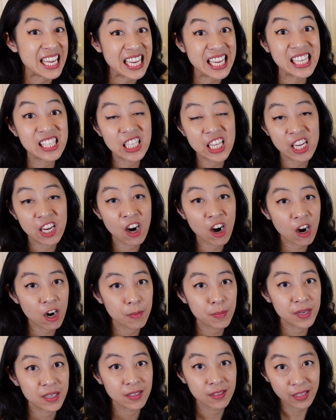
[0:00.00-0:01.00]
easy
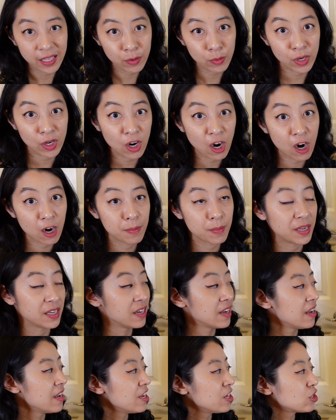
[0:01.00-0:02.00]
carbon, liquid
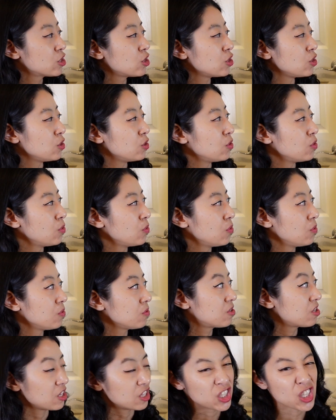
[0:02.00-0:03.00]
carbon
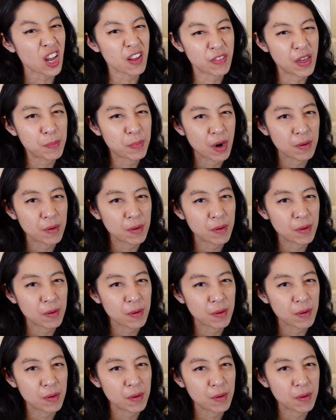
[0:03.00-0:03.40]
to solve that